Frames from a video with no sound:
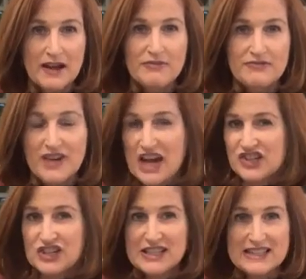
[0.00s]
love
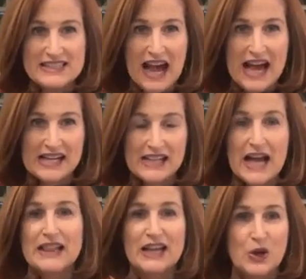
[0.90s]
fashion and
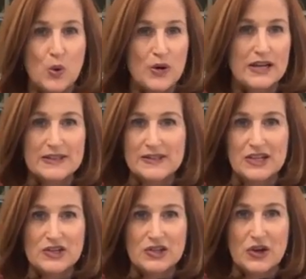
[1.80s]
style. I like
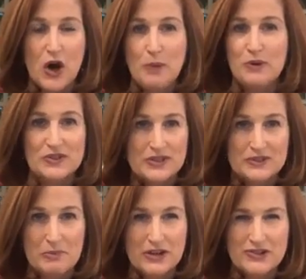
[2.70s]
organization
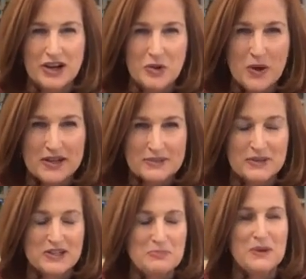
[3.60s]
almost as much, not quite
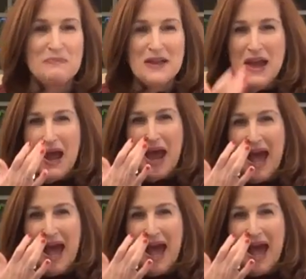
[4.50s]
as much, but